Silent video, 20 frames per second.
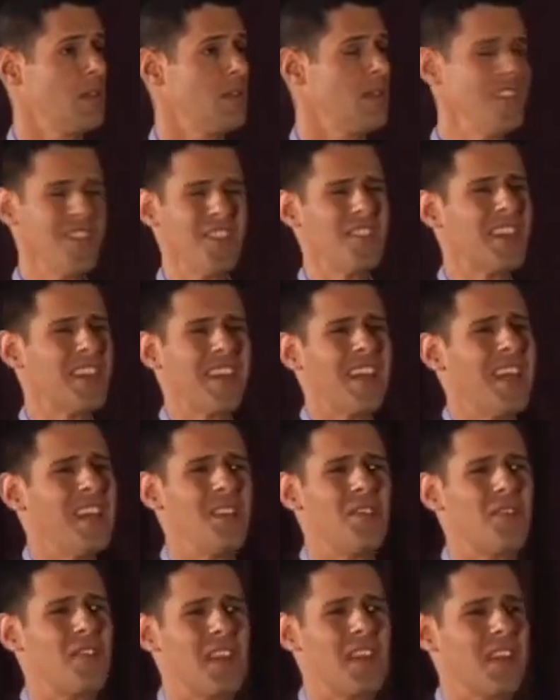This is the kind
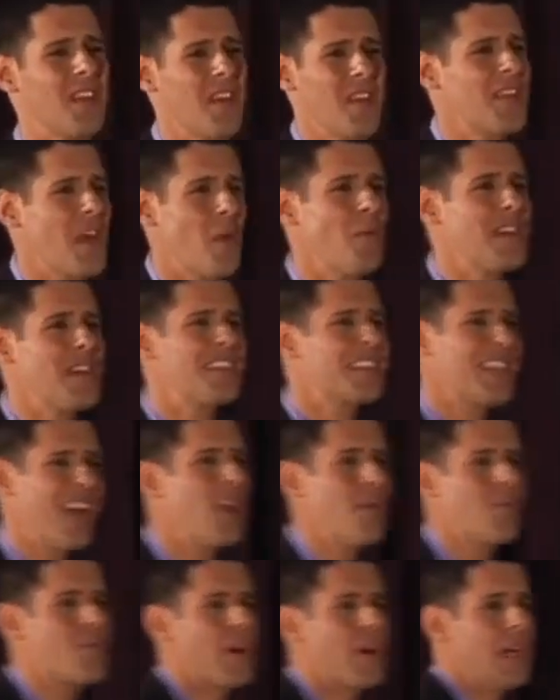of thing that we
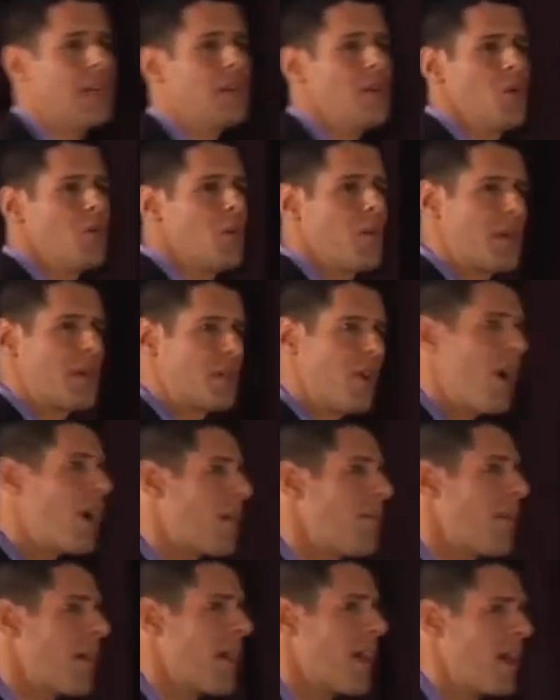celebrate when we talk
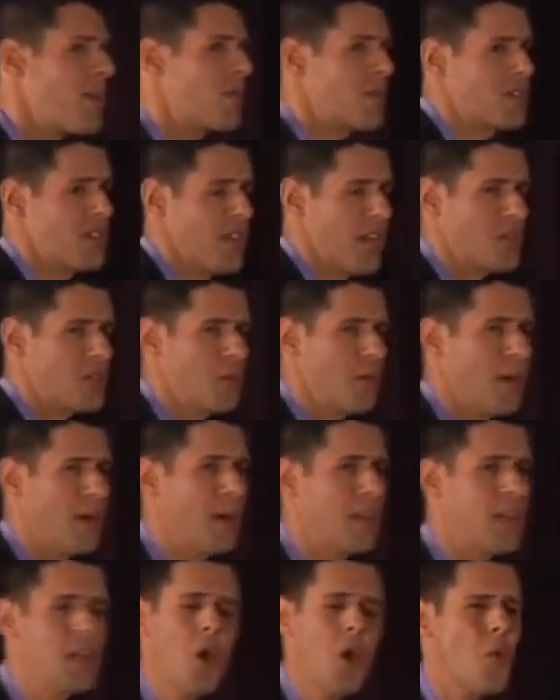about
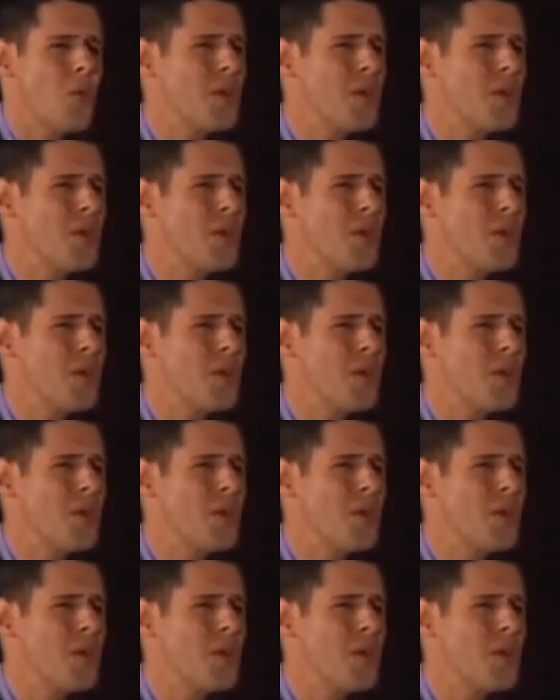heterosexuality.